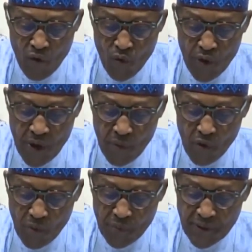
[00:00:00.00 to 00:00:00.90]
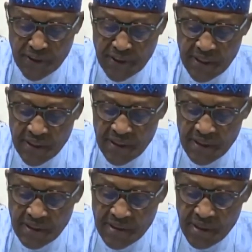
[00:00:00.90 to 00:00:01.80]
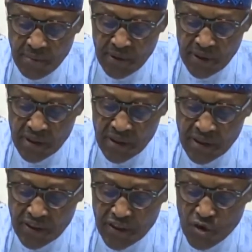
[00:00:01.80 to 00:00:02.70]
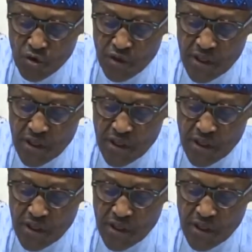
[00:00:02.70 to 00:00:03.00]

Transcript: we have completed several new